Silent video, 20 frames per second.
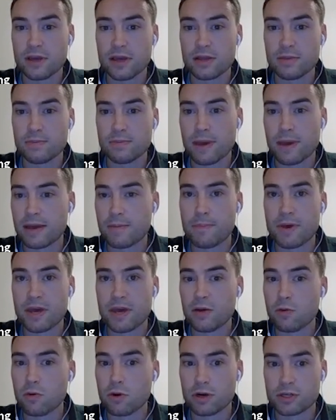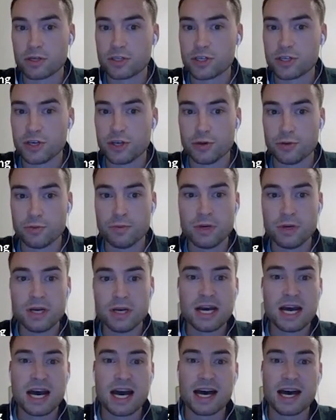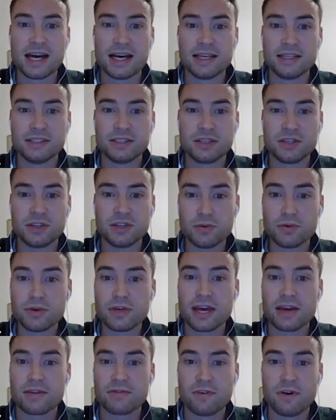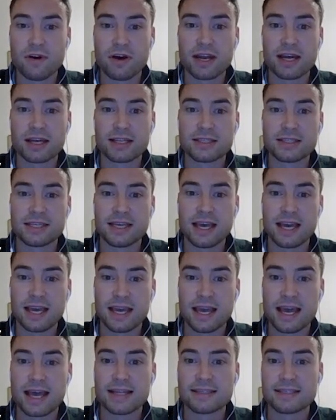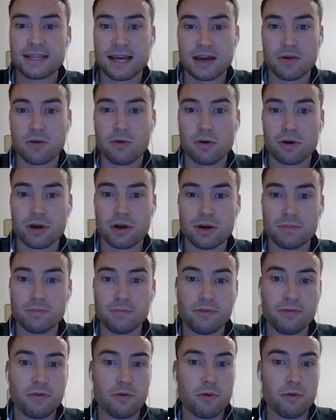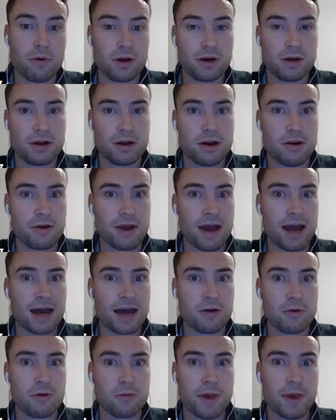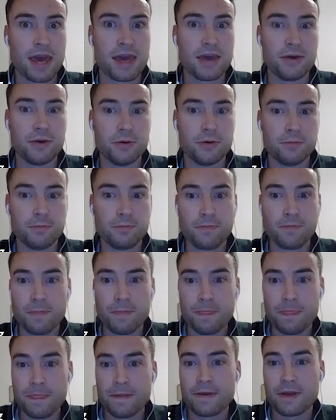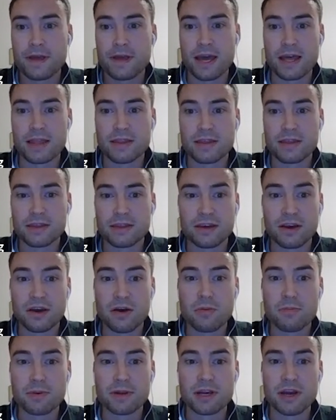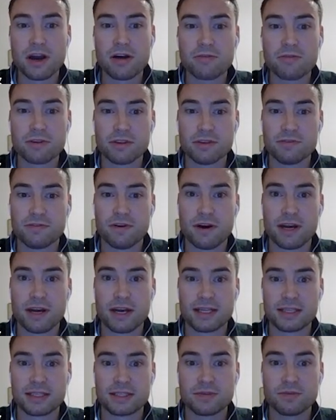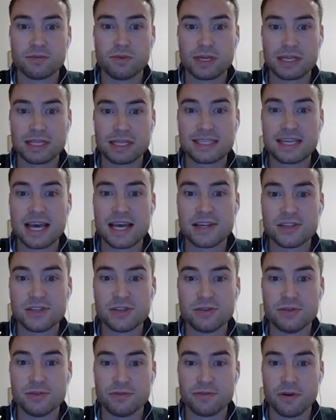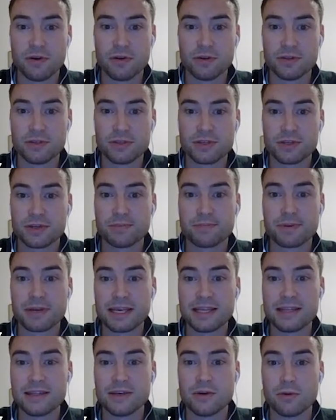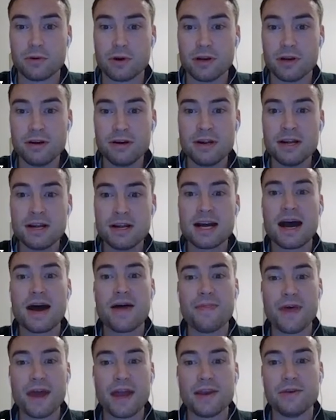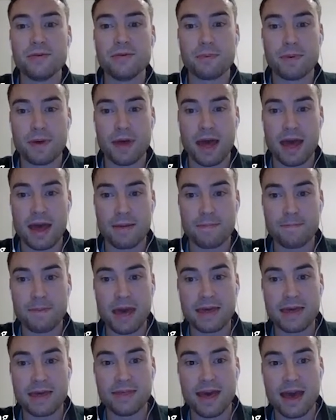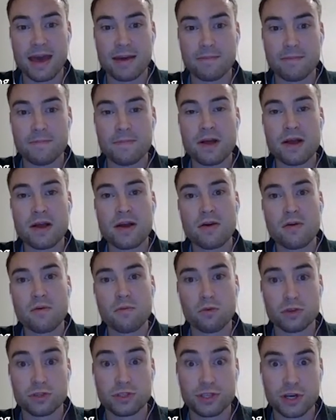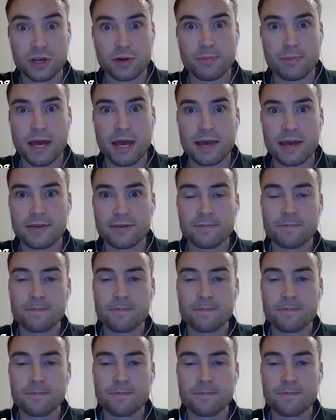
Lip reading: make a big order to you, and you can get financing against that order before Ocado pay you. The company offering the finance will extend you the funds to complete the order, and then you pay them once you're paid.